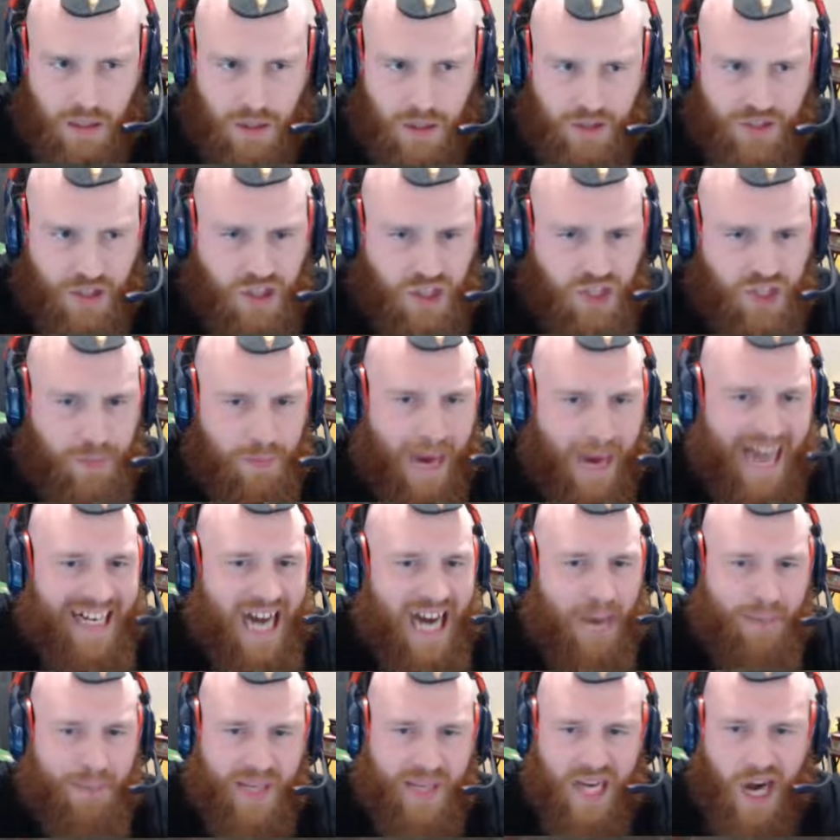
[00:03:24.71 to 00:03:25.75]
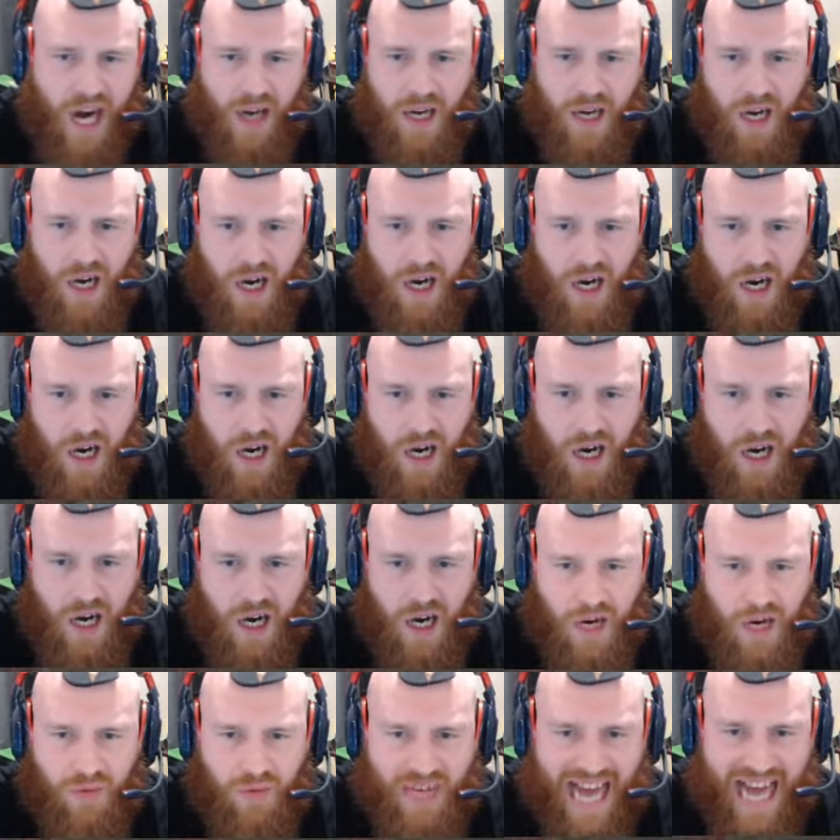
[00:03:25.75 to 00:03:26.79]
Deuce might not be on
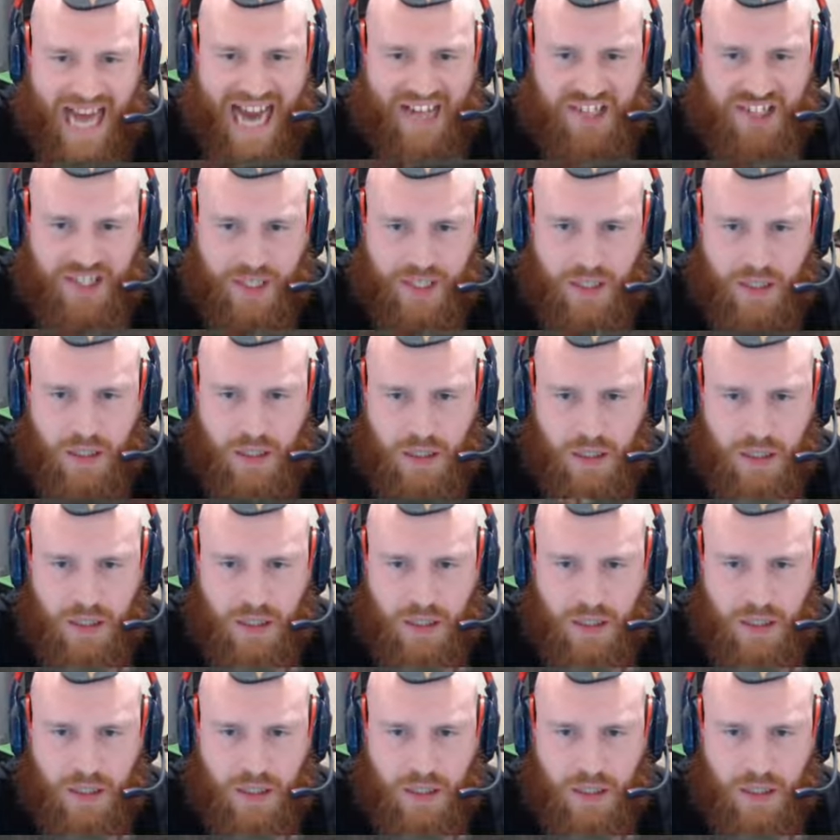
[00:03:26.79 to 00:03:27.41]
a reaction.